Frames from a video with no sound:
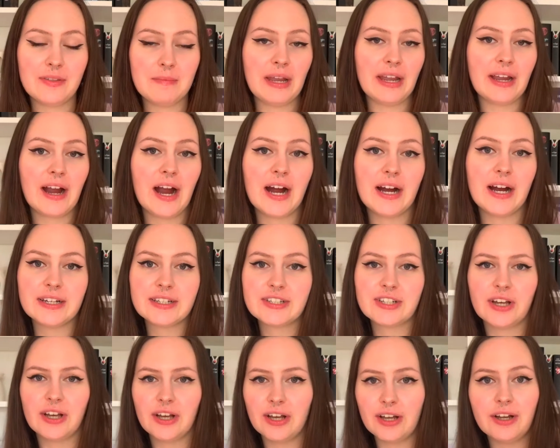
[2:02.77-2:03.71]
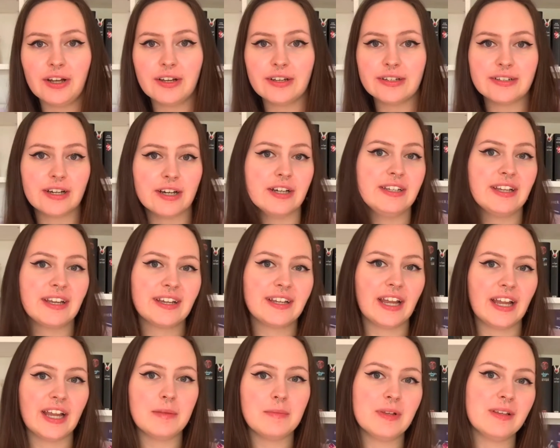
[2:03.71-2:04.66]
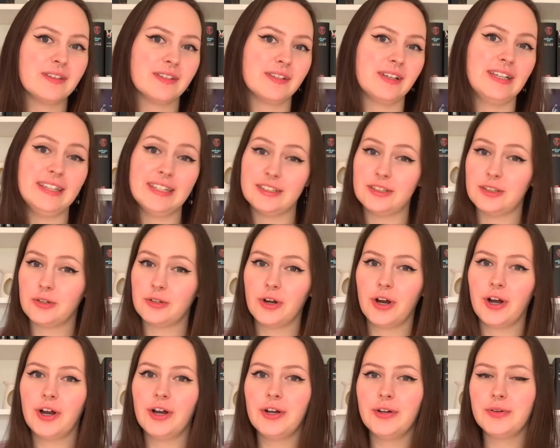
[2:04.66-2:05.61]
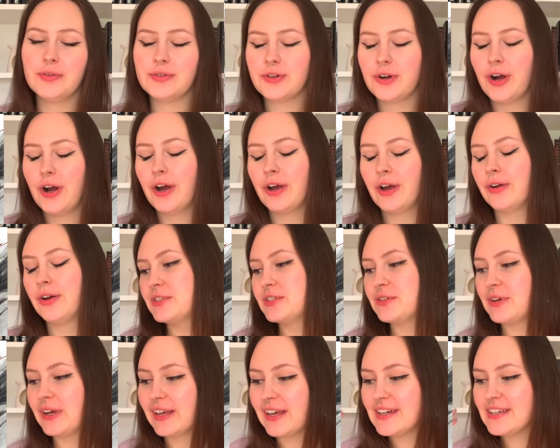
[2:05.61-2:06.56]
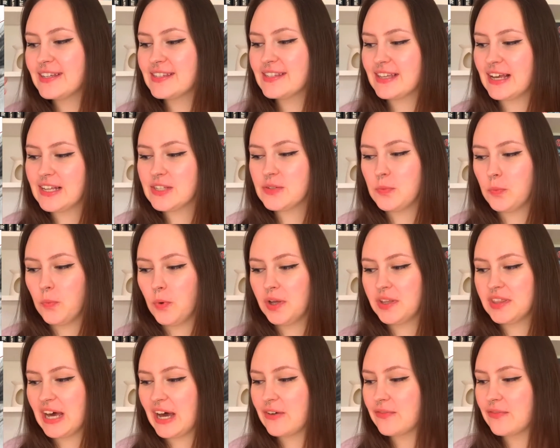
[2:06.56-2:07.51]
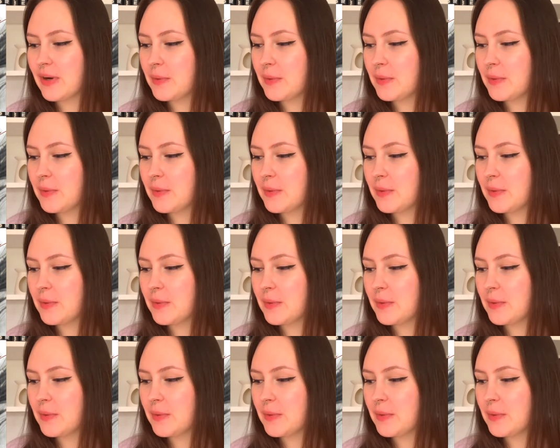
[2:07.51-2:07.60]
the main character, her nickname is like Little Crow, so I guess that's what that